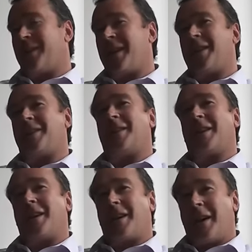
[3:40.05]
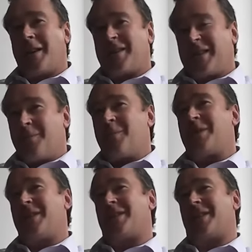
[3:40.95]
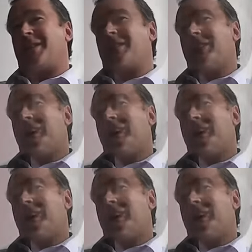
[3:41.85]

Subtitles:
then it seems easy.